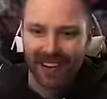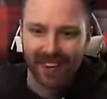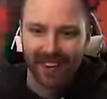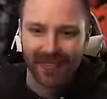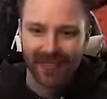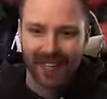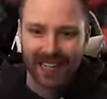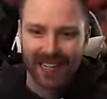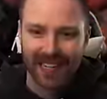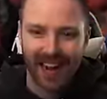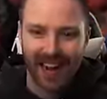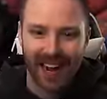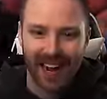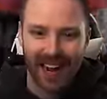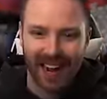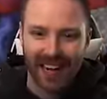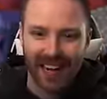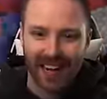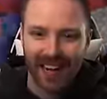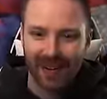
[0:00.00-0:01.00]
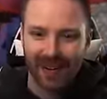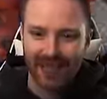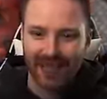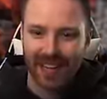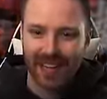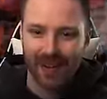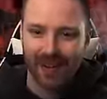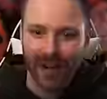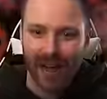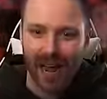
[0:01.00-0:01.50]
Oh my God. I
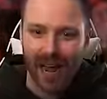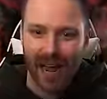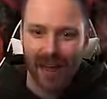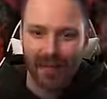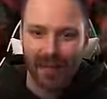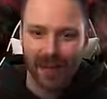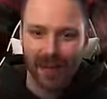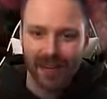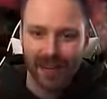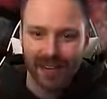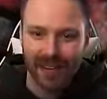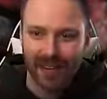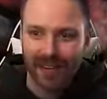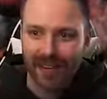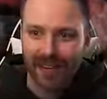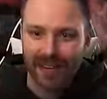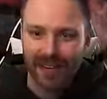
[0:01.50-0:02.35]
was like, what happened?